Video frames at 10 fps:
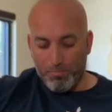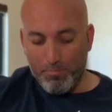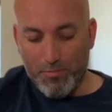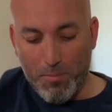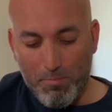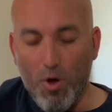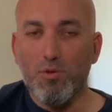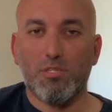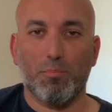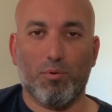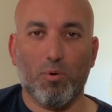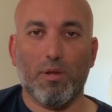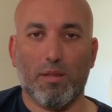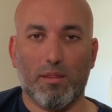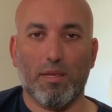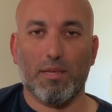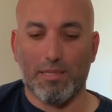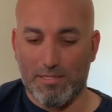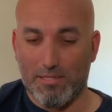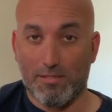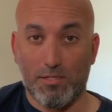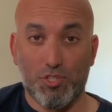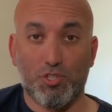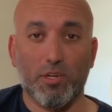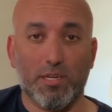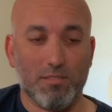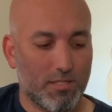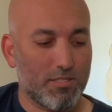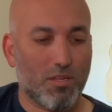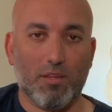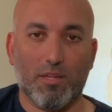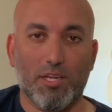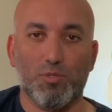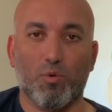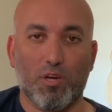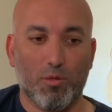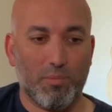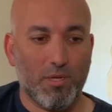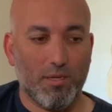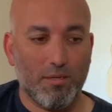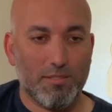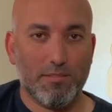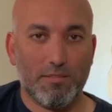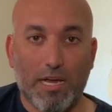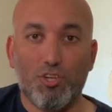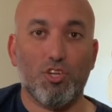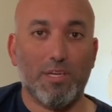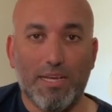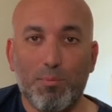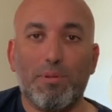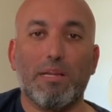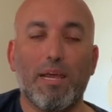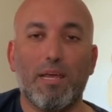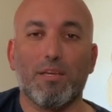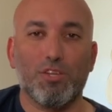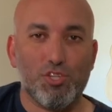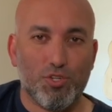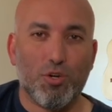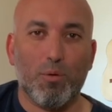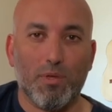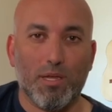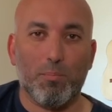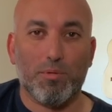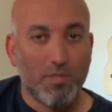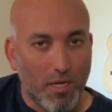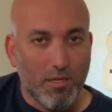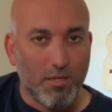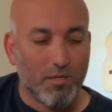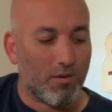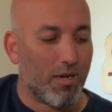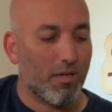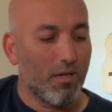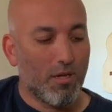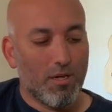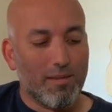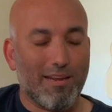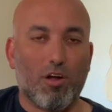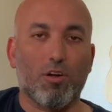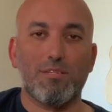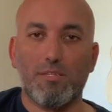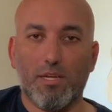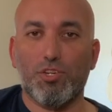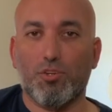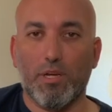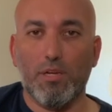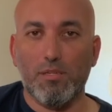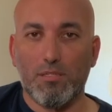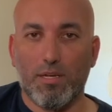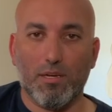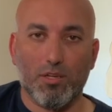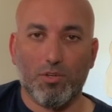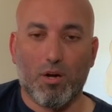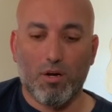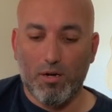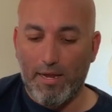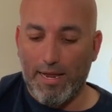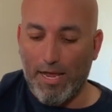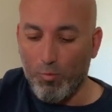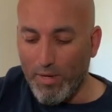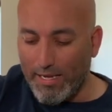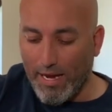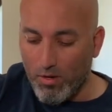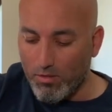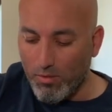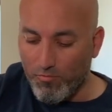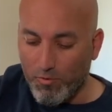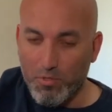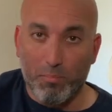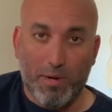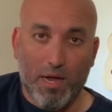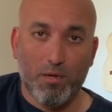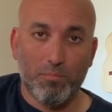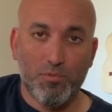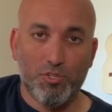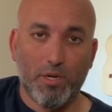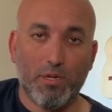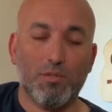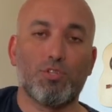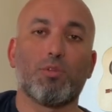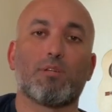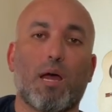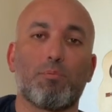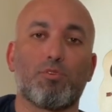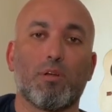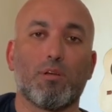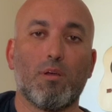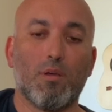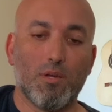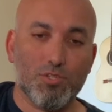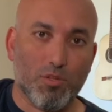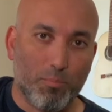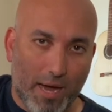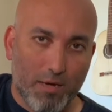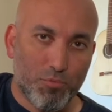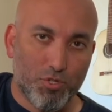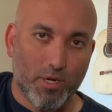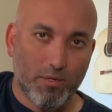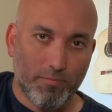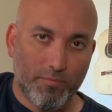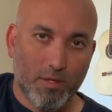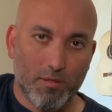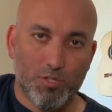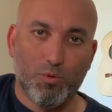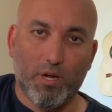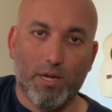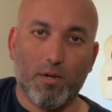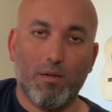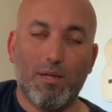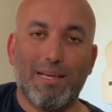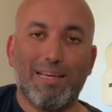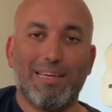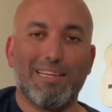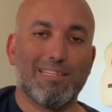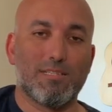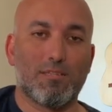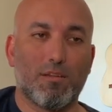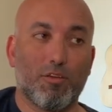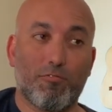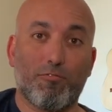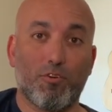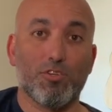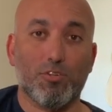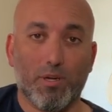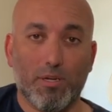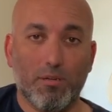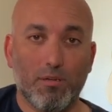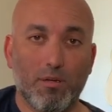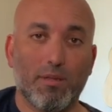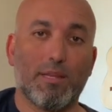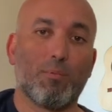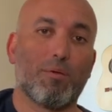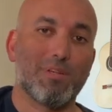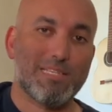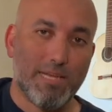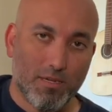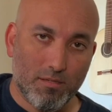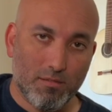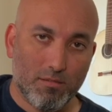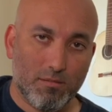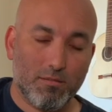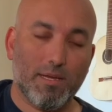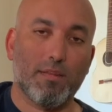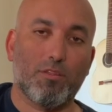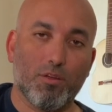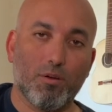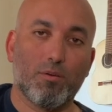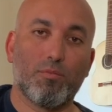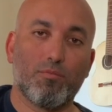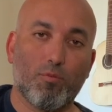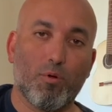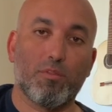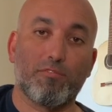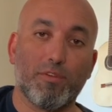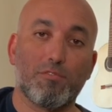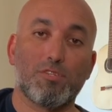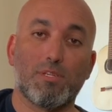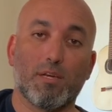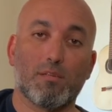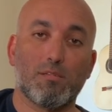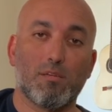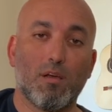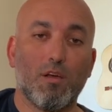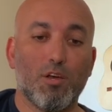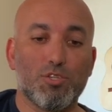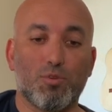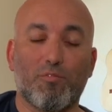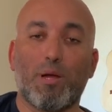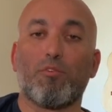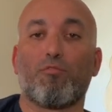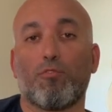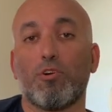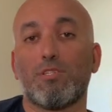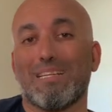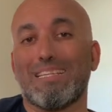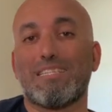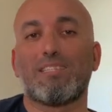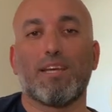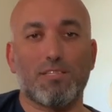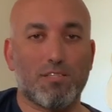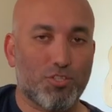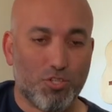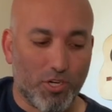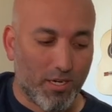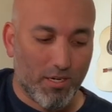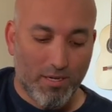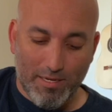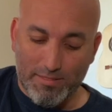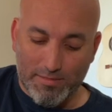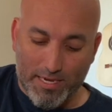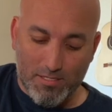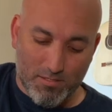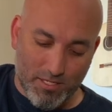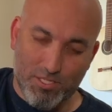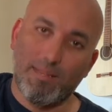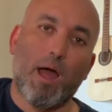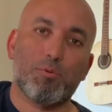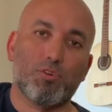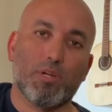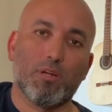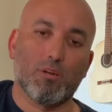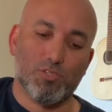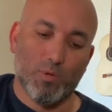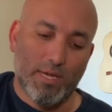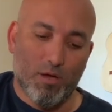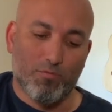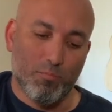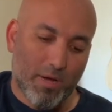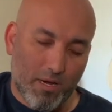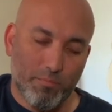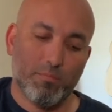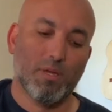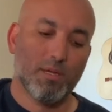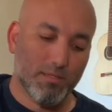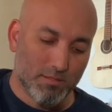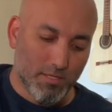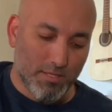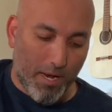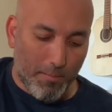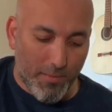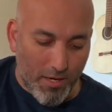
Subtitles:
The most important thing is the strings. These are the things we're going to be touching and playing and strumming and plucking, right? There are 6 strings in a guitar, and we count them from the bottom string to the top string. So the bottom string, this one right here, is the first string. Then we have the second and the third, fourth, fifth, sixth. So if I refer to the 6th string, that's this top string here. So we count from bottom to top.